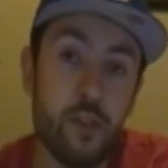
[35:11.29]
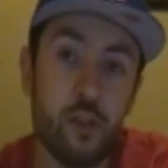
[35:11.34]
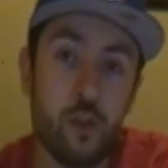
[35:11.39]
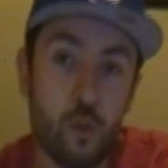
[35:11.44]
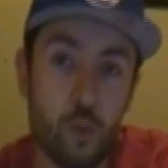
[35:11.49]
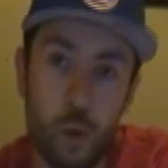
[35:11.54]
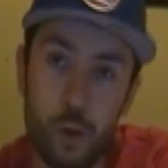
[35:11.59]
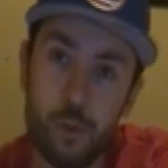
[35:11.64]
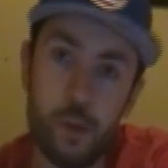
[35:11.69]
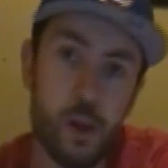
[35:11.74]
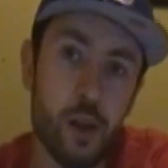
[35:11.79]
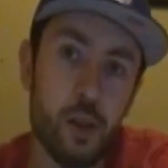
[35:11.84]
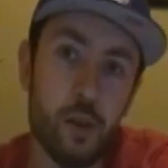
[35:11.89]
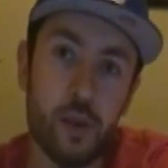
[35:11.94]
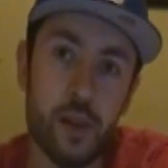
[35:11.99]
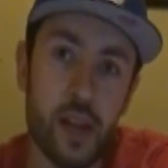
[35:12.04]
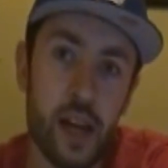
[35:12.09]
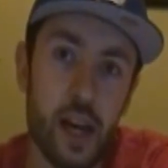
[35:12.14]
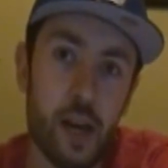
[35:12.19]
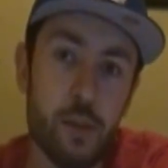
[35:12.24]
just one video
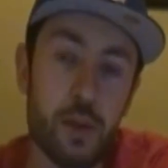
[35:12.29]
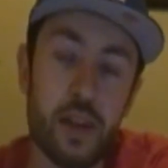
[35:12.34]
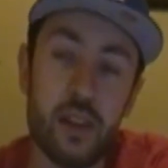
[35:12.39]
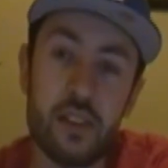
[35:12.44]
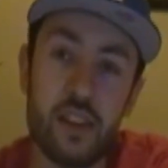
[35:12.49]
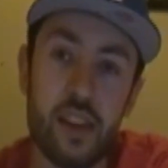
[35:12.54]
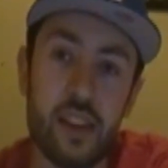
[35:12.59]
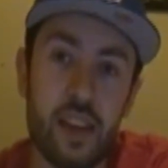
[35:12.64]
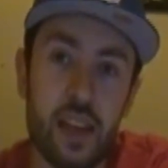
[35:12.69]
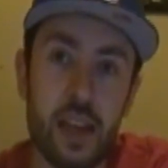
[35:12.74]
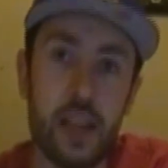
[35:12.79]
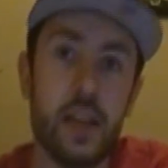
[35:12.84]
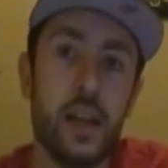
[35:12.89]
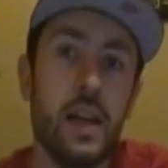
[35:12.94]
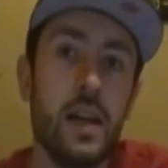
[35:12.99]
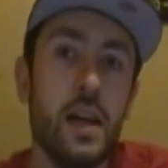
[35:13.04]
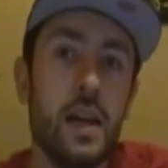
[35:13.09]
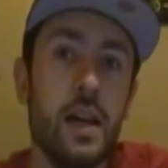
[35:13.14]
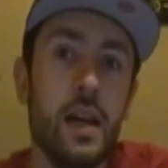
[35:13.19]
a day, because I think